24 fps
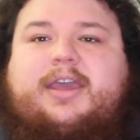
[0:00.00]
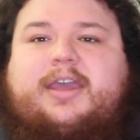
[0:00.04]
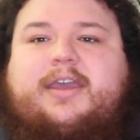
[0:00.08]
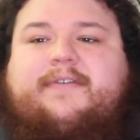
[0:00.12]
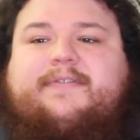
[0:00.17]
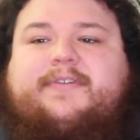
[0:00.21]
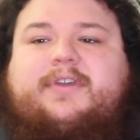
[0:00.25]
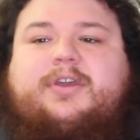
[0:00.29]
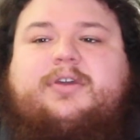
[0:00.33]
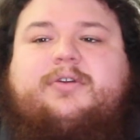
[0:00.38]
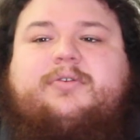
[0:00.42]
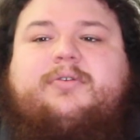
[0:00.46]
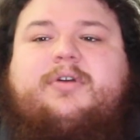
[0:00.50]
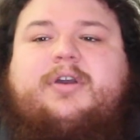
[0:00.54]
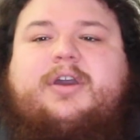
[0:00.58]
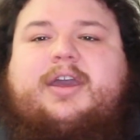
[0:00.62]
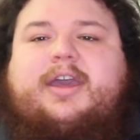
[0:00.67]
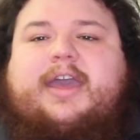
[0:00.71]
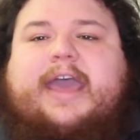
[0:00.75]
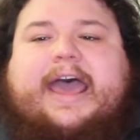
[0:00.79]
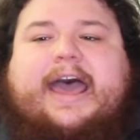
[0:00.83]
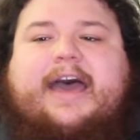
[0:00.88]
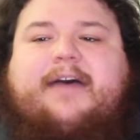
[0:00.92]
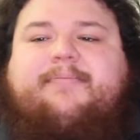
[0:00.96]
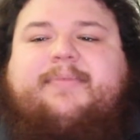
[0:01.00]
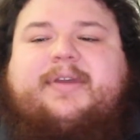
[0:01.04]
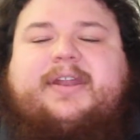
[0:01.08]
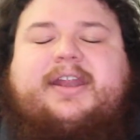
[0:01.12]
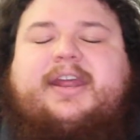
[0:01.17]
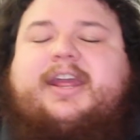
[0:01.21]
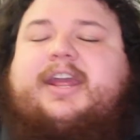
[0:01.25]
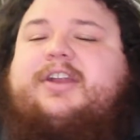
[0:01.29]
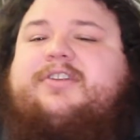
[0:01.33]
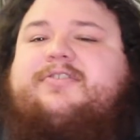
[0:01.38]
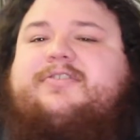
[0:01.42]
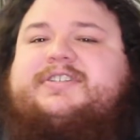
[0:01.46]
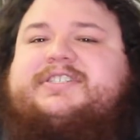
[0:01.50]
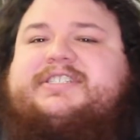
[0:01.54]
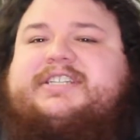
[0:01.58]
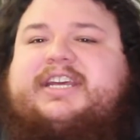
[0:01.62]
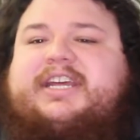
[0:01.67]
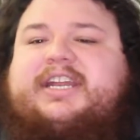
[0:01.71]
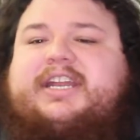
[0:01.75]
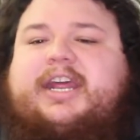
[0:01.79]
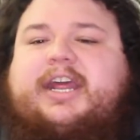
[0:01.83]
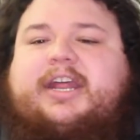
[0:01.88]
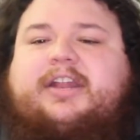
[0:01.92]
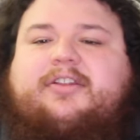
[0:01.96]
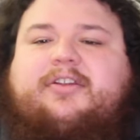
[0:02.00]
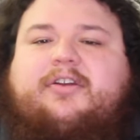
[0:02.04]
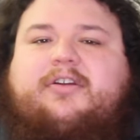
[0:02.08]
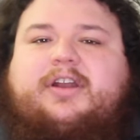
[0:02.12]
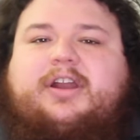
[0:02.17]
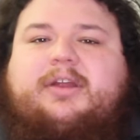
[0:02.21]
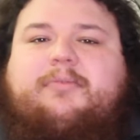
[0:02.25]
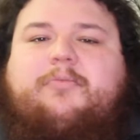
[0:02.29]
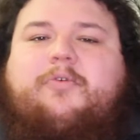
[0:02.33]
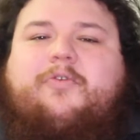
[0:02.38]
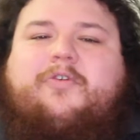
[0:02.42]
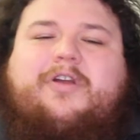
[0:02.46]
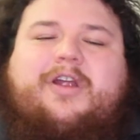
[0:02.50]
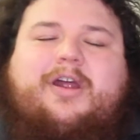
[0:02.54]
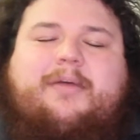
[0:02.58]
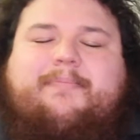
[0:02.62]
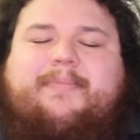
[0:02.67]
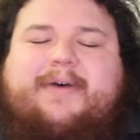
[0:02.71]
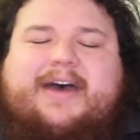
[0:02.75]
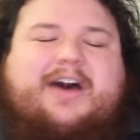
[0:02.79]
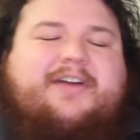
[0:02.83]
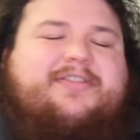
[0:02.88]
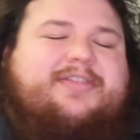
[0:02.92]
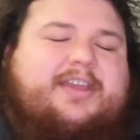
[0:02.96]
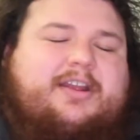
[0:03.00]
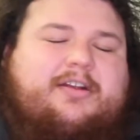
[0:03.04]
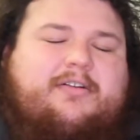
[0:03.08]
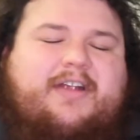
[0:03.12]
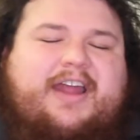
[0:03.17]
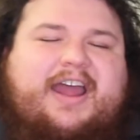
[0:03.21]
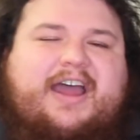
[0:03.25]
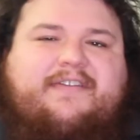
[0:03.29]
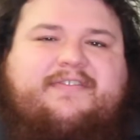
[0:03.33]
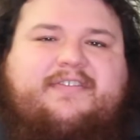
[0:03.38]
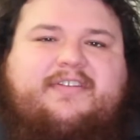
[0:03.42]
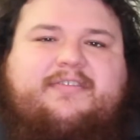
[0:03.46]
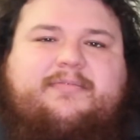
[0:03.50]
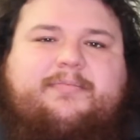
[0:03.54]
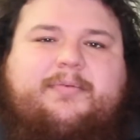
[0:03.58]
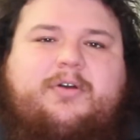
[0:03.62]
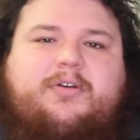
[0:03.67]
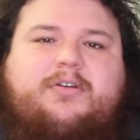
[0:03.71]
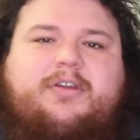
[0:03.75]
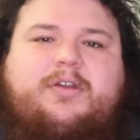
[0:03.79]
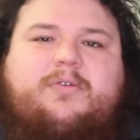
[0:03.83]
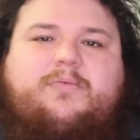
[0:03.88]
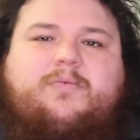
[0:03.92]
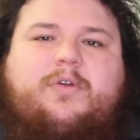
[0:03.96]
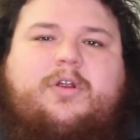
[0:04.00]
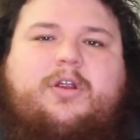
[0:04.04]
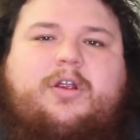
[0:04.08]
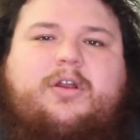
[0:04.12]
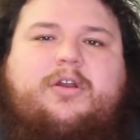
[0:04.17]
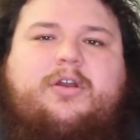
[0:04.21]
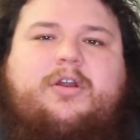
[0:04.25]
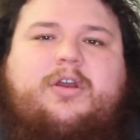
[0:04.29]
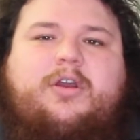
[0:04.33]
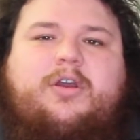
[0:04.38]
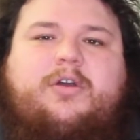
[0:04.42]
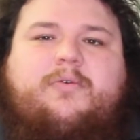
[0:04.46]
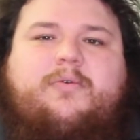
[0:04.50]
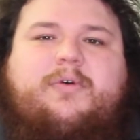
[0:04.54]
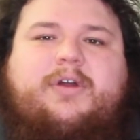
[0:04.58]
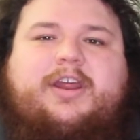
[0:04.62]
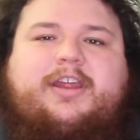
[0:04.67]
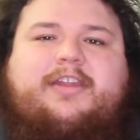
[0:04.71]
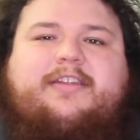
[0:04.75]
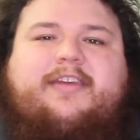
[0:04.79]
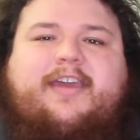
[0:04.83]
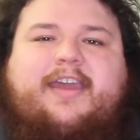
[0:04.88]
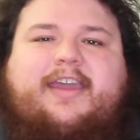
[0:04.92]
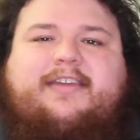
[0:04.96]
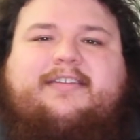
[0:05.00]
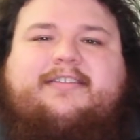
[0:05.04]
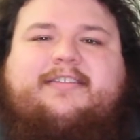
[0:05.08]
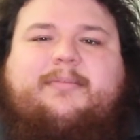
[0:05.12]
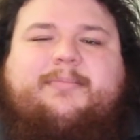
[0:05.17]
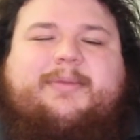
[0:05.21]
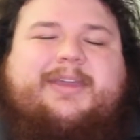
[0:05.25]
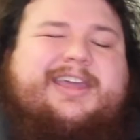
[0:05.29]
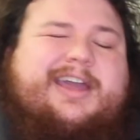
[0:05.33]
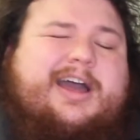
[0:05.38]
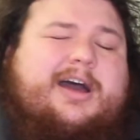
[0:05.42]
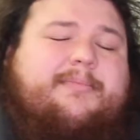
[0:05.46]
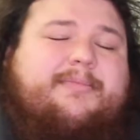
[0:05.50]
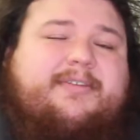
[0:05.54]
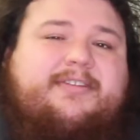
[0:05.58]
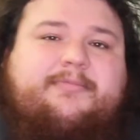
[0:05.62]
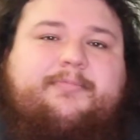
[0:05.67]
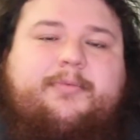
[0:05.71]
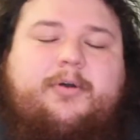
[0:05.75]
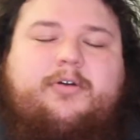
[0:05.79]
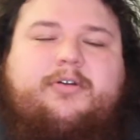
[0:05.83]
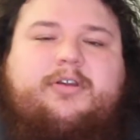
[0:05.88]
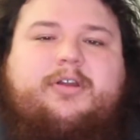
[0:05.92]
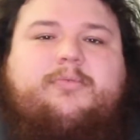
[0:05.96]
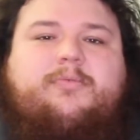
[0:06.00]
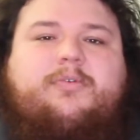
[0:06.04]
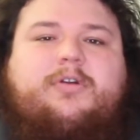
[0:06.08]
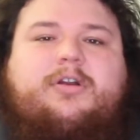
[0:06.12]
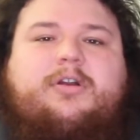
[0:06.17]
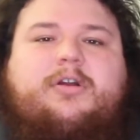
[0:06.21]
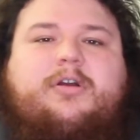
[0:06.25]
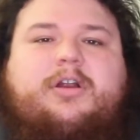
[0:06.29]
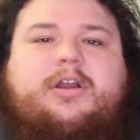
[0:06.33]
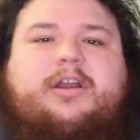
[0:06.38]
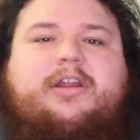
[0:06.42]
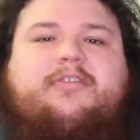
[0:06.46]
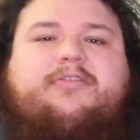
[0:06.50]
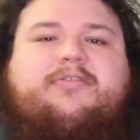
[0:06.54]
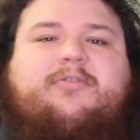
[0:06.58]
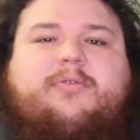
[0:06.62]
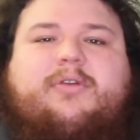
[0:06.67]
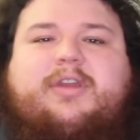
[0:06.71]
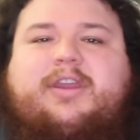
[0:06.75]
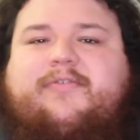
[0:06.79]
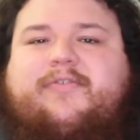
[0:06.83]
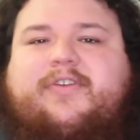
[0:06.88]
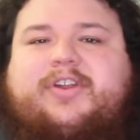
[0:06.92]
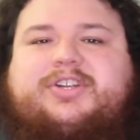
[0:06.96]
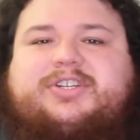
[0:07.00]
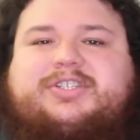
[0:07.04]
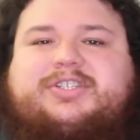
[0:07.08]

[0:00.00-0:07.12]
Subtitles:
if you have been interested in learning more about the craft of spoken word, what it takes to become a spoken word artist, or even